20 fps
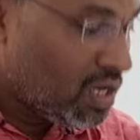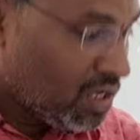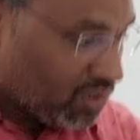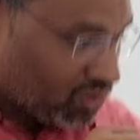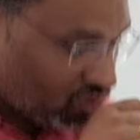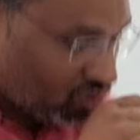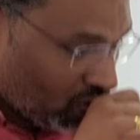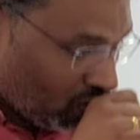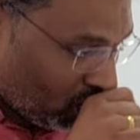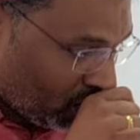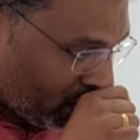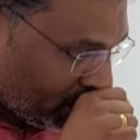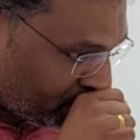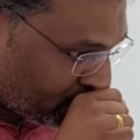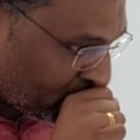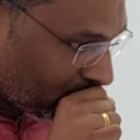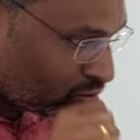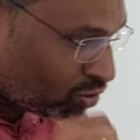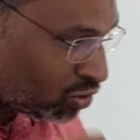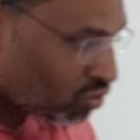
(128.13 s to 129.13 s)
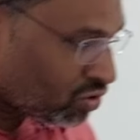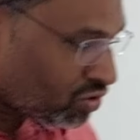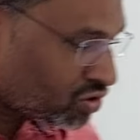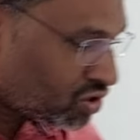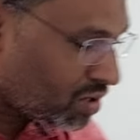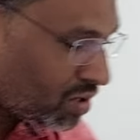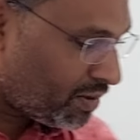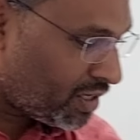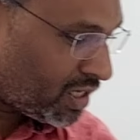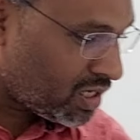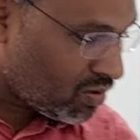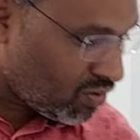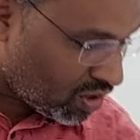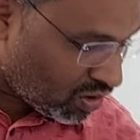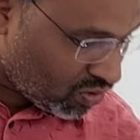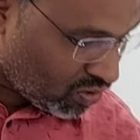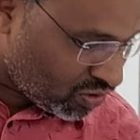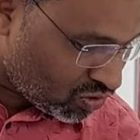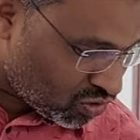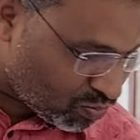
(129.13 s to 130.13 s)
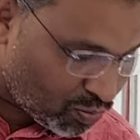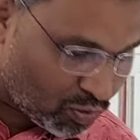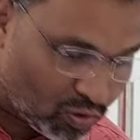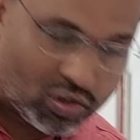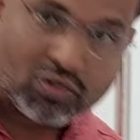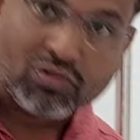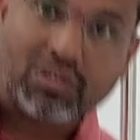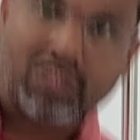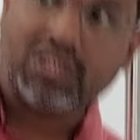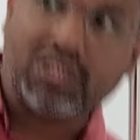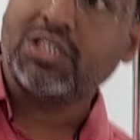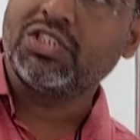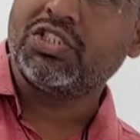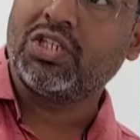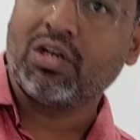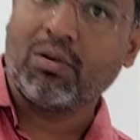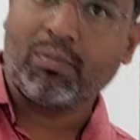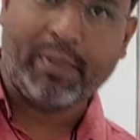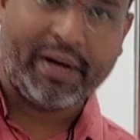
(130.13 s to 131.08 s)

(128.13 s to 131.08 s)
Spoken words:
So, if CO2 is separately you are going to put on the surgical